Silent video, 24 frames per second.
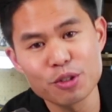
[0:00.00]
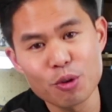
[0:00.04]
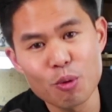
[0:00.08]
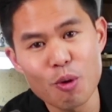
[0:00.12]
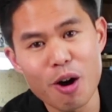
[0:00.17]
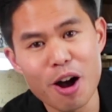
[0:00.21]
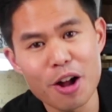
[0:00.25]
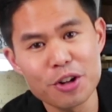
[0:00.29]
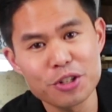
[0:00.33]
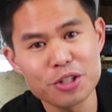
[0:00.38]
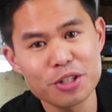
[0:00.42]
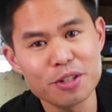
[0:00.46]
for
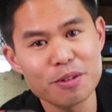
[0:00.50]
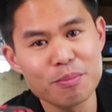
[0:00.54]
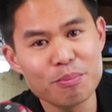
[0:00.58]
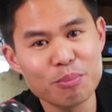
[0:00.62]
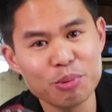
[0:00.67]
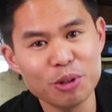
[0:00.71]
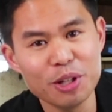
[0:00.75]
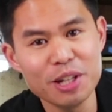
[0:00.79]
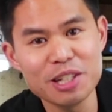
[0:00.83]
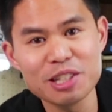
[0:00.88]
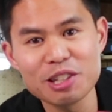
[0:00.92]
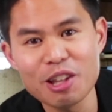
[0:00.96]
watching.
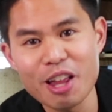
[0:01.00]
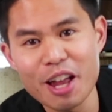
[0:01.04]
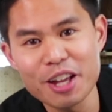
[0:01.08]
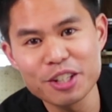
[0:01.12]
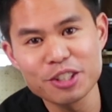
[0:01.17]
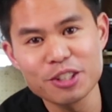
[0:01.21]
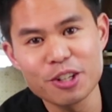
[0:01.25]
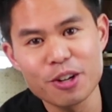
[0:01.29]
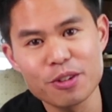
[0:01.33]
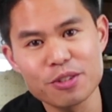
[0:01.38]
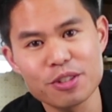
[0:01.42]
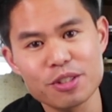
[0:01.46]
Please like,
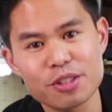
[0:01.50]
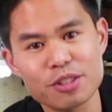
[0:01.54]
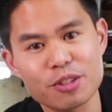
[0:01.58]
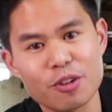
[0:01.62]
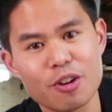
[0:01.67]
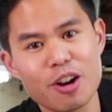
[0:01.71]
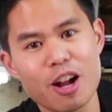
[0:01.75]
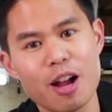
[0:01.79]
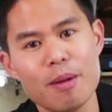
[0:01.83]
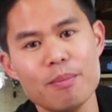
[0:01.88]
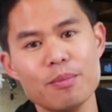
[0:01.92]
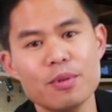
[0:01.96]
share, and
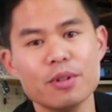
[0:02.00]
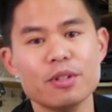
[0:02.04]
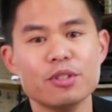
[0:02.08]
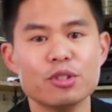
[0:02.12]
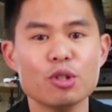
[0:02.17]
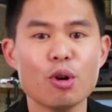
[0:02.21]
subscribe.